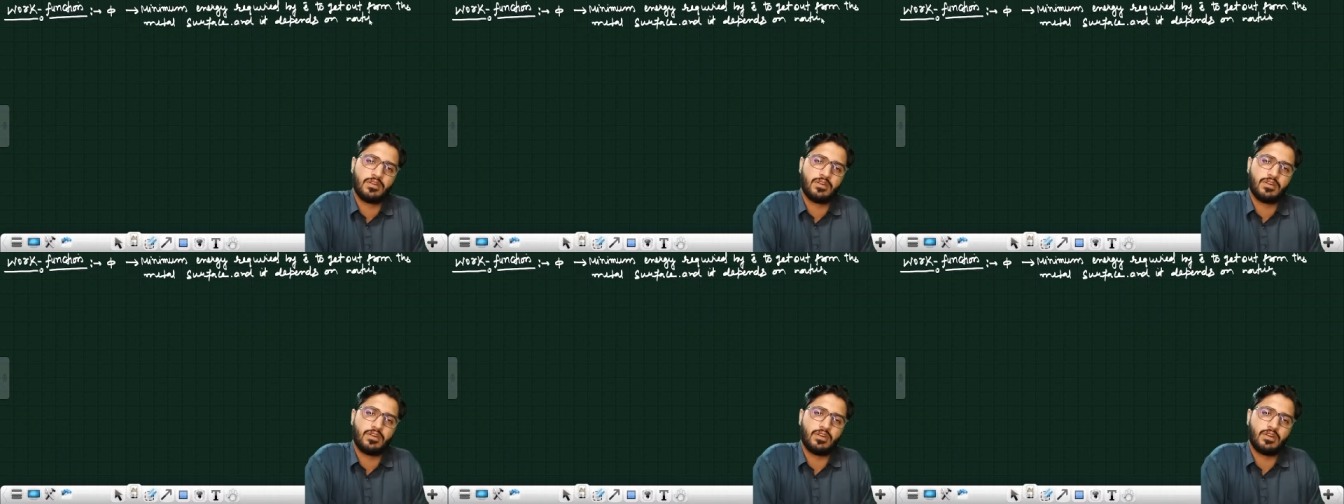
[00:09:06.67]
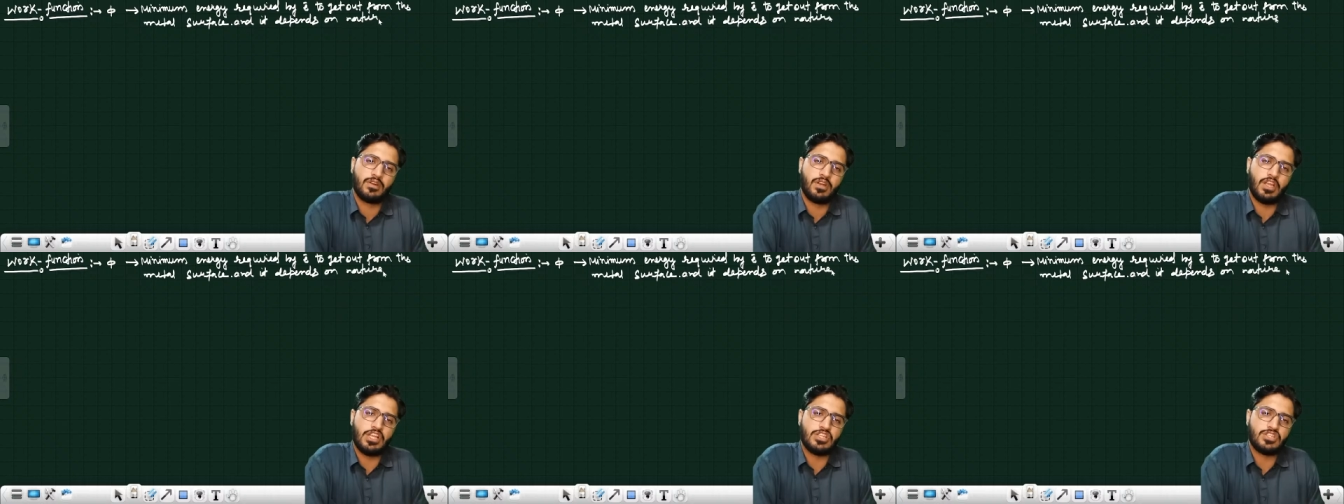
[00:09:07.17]

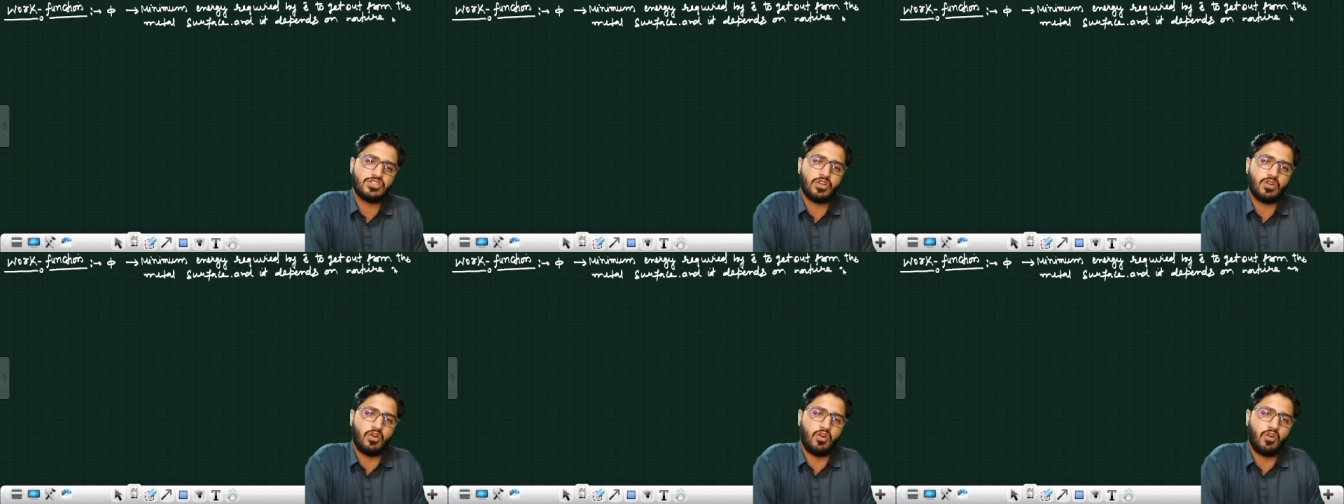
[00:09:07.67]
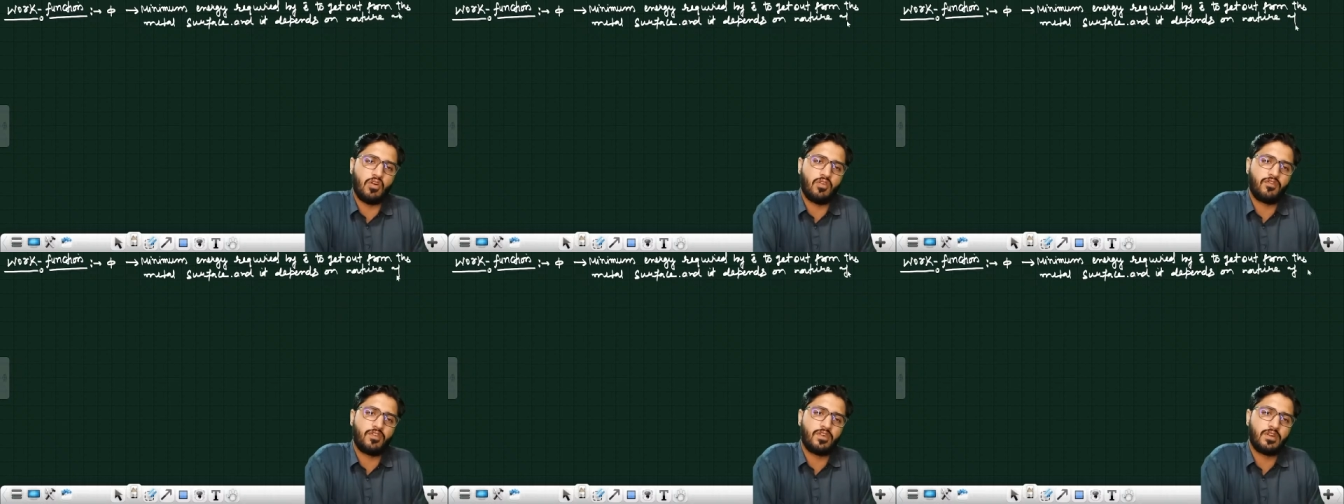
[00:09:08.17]
nature
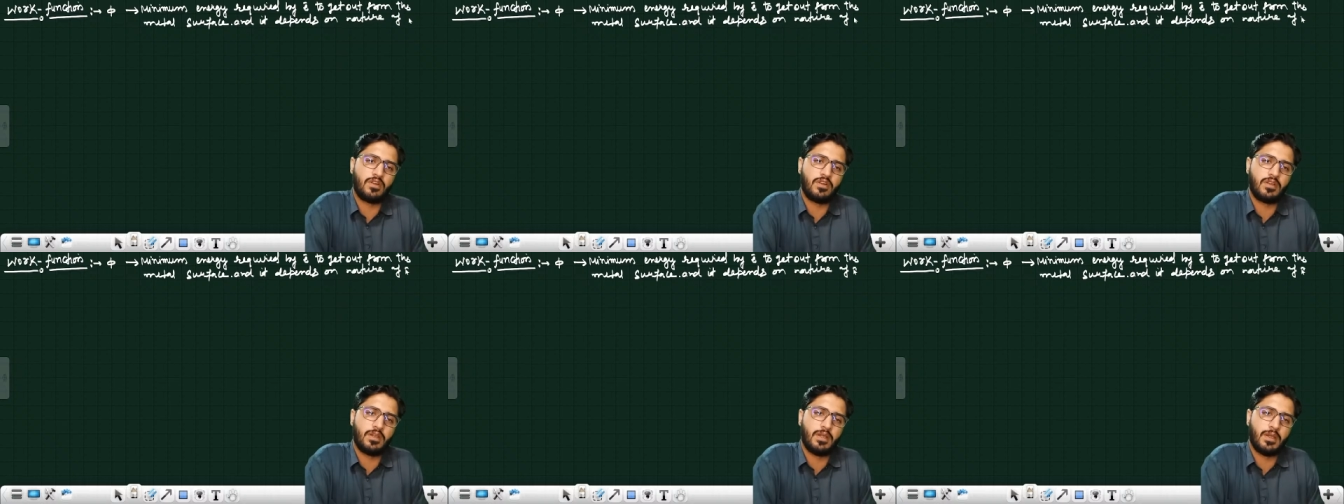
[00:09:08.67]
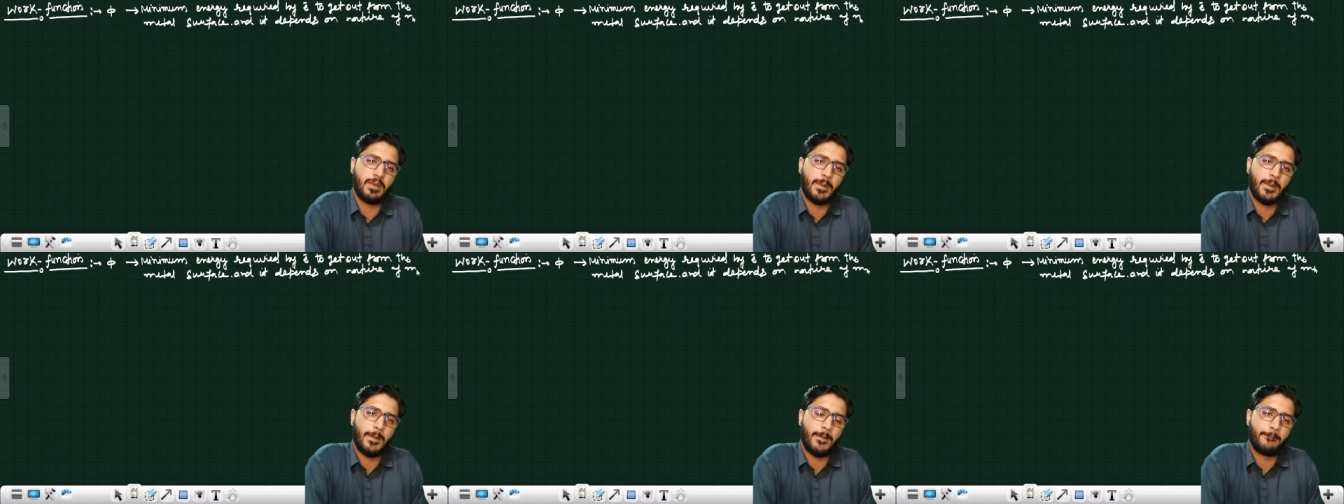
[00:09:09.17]
of
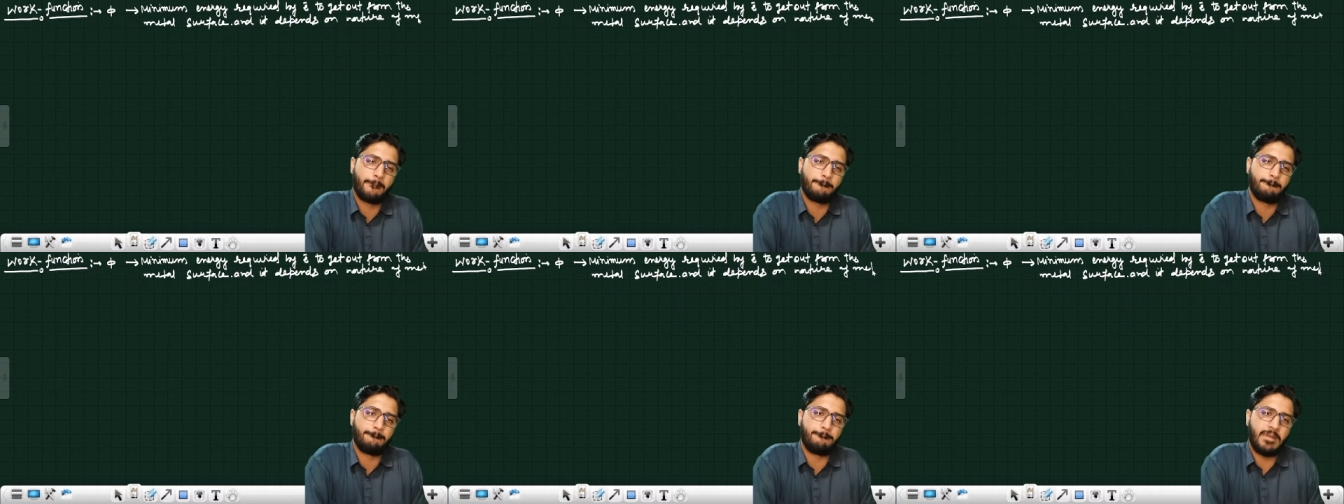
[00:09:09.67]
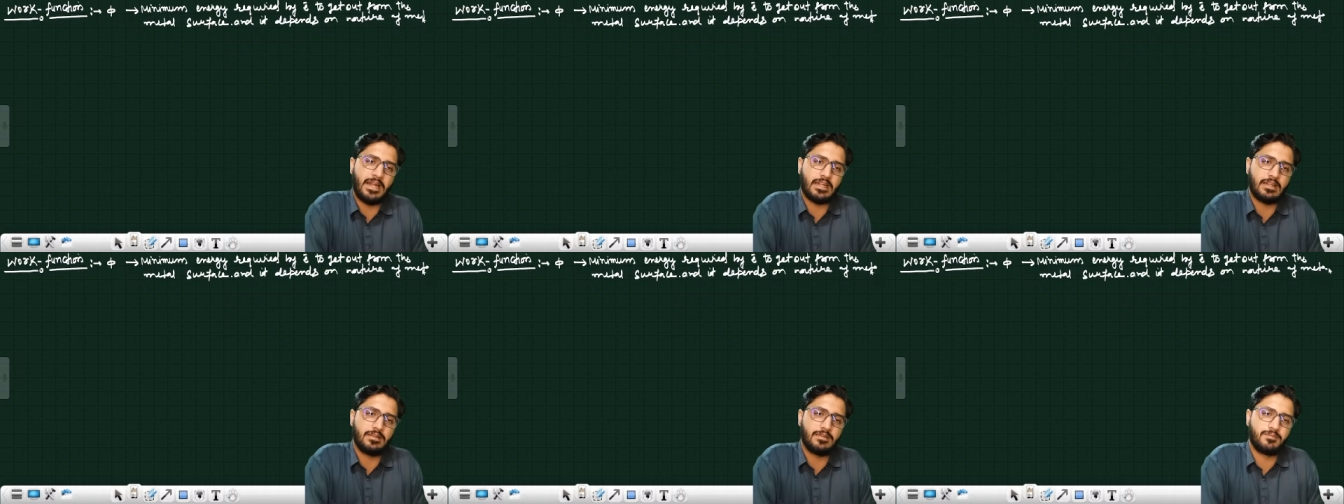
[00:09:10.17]
metal.